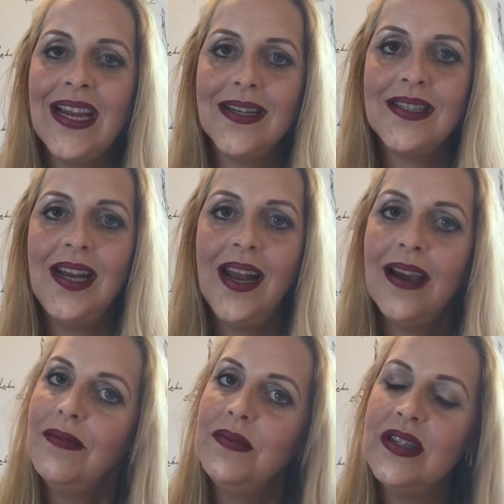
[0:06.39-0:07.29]

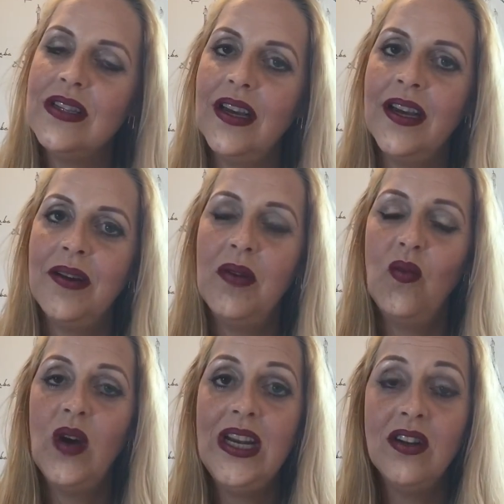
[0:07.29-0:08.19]
Acti-Labs
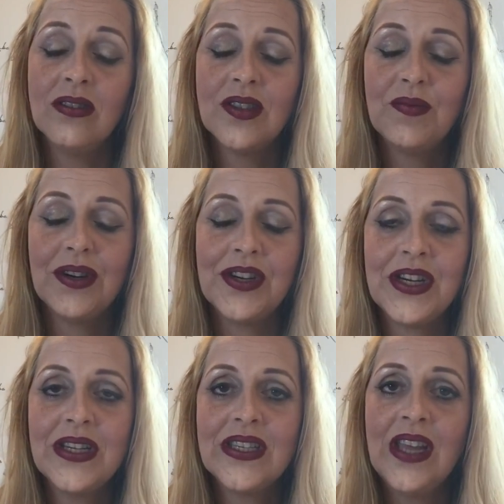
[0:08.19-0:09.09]
weight loss
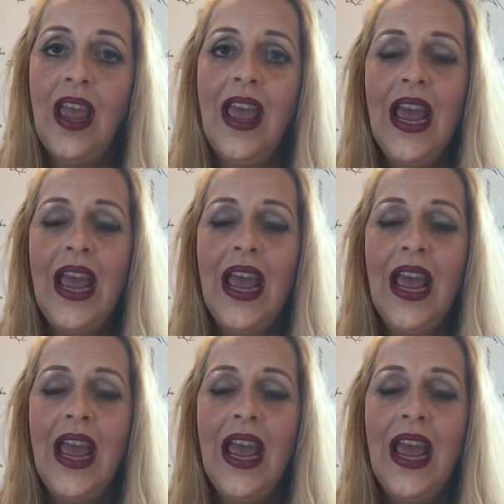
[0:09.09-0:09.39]
products.